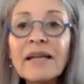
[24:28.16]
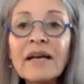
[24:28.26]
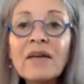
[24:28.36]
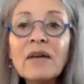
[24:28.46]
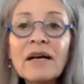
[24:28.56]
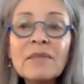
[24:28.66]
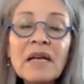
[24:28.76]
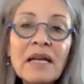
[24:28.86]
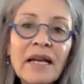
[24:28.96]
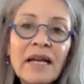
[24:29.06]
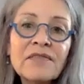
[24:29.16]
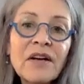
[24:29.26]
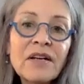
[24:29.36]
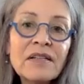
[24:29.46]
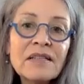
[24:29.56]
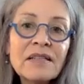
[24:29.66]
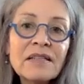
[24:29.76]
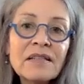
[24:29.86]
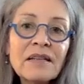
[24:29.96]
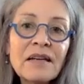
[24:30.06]
Now, as far as
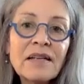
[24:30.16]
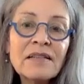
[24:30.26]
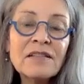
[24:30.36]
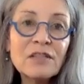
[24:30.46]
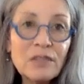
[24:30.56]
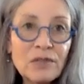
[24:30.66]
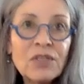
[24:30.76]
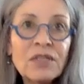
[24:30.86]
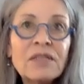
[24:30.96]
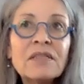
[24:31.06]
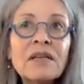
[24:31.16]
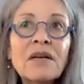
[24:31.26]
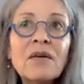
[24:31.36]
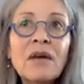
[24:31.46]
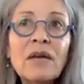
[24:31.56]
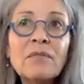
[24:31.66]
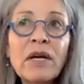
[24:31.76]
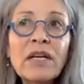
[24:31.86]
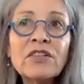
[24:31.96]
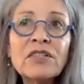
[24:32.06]
the solutions, though,
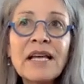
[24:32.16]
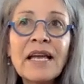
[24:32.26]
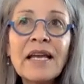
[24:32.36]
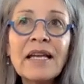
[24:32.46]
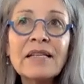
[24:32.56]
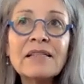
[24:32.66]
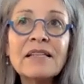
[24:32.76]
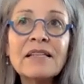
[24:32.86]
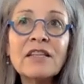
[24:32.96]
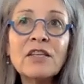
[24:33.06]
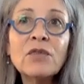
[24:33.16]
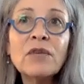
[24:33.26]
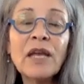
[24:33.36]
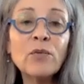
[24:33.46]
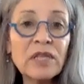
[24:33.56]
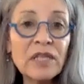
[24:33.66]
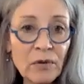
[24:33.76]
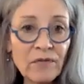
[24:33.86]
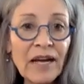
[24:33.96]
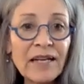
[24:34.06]
what you're saying is that the UK really
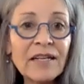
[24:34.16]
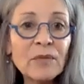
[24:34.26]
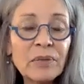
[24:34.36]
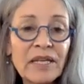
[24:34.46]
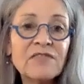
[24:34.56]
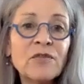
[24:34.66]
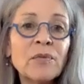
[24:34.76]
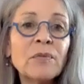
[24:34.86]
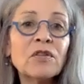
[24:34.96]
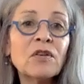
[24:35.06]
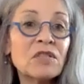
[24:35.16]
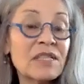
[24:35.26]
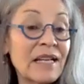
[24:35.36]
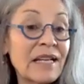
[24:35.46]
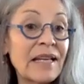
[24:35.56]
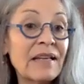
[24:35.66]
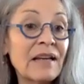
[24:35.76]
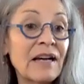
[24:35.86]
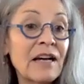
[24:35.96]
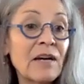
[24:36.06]
provided a place for people to go study
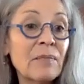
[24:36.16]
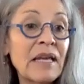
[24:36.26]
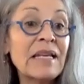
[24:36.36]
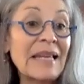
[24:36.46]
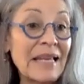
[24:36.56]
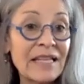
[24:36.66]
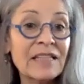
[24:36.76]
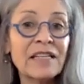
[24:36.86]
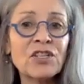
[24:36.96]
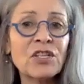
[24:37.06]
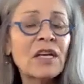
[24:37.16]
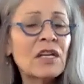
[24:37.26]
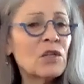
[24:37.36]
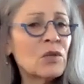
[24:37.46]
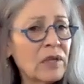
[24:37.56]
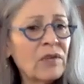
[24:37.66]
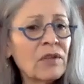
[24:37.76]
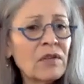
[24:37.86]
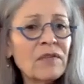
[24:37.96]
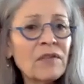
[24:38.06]
in English. Do other
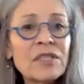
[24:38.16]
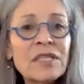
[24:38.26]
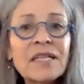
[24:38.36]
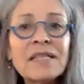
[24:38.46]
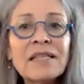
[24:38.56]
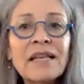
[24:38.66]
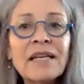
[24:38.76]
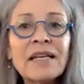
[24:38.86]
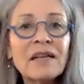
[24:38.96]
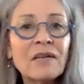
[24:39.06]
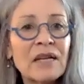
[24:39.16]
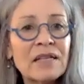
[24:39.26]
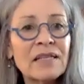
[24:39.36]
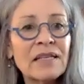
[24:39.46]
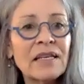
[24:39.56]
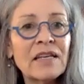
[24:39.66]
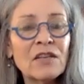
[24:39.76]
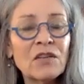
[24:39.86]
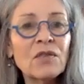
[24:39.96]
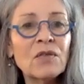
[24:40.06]
universities then across the
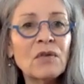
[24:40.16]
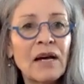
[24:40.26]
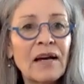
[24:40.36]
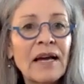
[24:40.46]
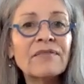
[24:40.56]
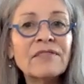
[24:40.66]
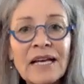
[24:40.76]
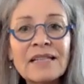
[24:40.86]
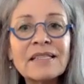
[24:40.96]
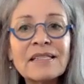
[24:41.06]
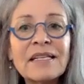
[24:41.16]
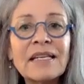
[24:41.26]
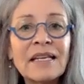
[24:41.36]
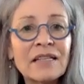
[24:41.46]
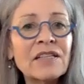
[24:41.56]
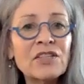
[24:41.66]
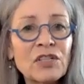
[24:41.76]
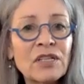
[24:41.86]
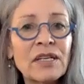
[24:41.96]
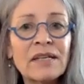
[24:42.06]
EU have classes in
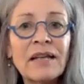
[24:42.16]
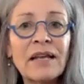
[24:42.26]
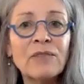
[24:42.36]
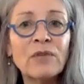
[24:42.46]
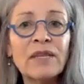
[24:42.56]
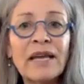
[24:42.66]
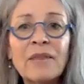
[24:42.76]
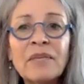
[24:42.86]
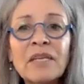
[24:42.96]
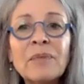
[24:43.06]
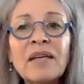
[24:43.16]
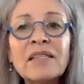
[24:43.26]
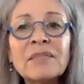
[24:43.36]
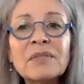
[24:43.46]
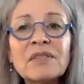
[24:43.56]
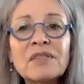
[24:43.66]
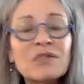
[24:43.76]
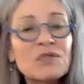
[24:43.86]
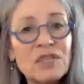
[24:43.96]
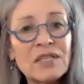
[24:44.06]
English, and would that be a possible
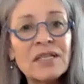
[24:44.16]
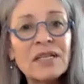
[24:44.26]
solution?